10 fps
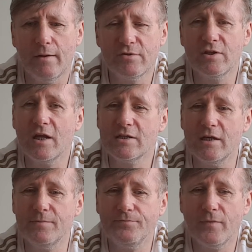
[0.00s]
So that's
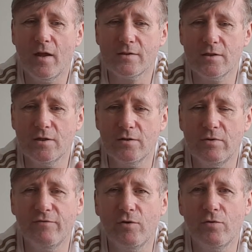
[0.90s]
it. That's the
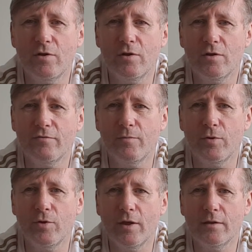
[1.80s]
review of the
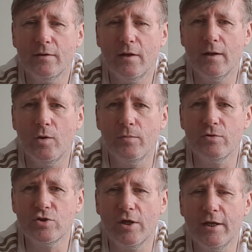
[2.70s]
Bergen. I hope you
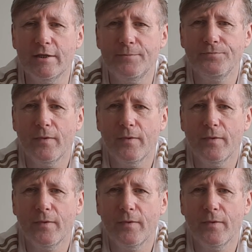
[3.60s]
enjoyed it.